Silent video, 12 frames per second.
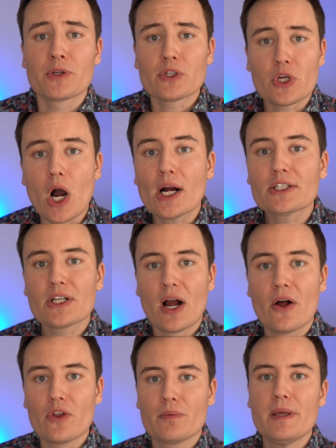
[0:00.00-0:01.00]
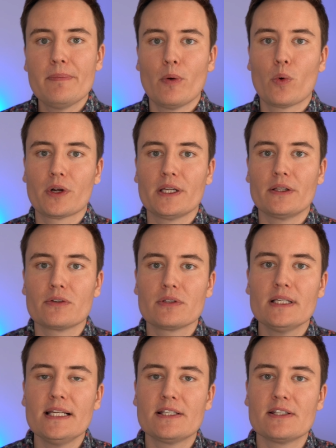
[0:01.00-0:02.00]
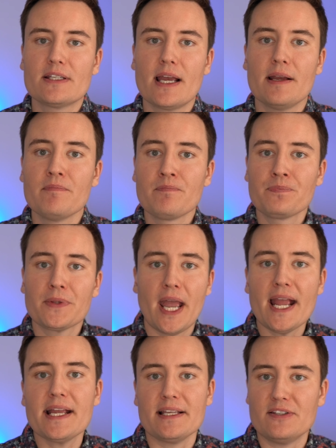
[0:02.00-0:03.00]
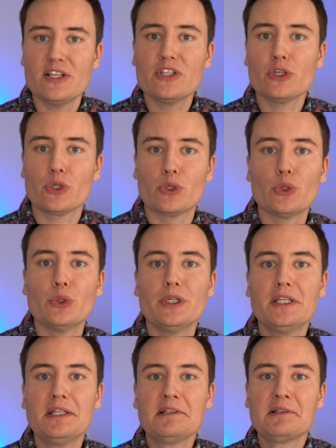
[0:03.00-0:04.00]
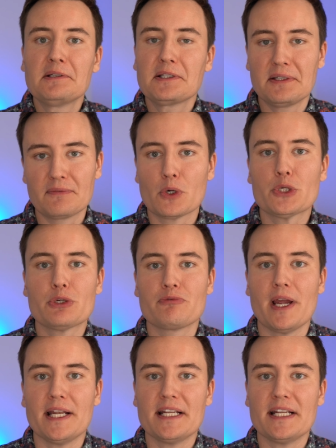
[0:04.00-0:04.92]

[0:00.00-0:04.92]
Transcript: talk to other people working those leads and say, hey, is this a good conversion rate?